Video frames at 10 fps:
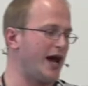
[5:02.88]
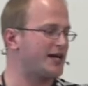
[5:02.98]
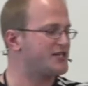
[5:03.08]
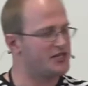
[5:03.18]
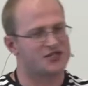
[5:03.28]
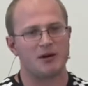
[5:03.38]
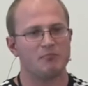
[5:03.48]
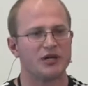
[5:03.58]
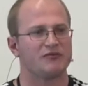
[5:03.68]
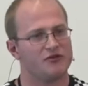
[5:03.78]
access some
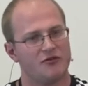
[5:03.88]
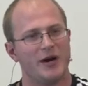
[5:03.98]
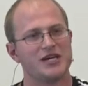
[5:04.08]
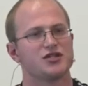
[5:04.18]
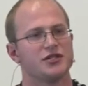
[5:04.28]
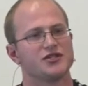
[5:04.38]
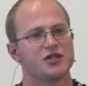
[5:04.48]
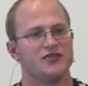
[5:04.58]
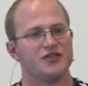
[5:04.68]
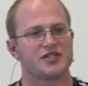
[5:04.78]
bit of information
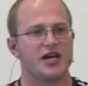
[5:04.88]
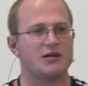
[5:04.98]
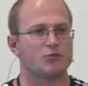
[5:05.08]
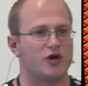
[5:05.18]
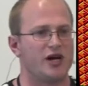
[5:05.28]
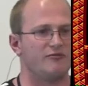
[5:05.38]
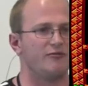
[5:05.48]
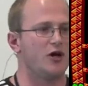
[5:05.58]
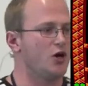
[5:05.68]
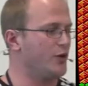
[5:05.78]
inside this game graph,
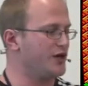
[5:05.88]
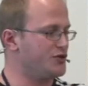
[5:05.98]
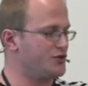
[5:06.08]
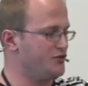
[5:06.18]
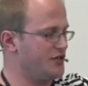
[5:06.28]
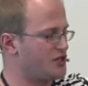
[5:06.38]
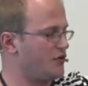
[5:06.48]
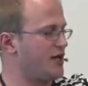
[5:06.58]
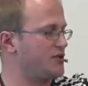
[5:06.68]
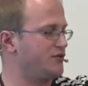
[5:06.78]
we can just do this
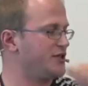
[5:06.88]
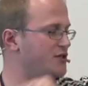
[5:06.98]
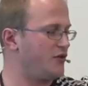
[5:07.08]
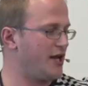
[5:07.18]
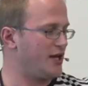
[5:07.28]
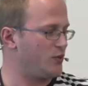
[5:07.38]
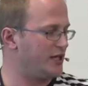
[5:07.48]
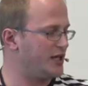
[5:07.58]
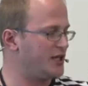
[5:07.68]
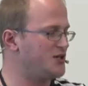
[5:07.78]
dot, that dot, this dot, that, and
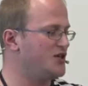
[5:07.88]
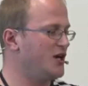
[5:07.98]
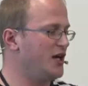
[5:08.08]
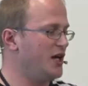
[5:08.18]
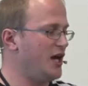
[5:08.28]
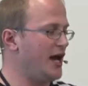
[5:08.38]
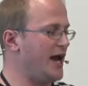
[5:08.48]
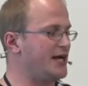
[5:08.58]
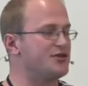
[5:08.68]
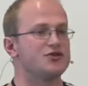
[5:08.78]
we get it.
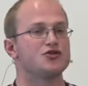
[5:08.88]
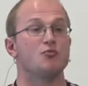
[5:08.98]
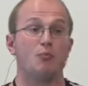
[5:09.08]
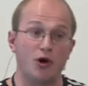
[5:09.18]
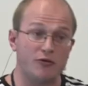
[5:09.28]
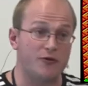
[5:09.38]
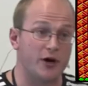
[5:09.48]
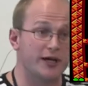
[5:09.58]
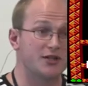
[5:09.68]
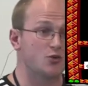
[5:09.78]
And to modify it,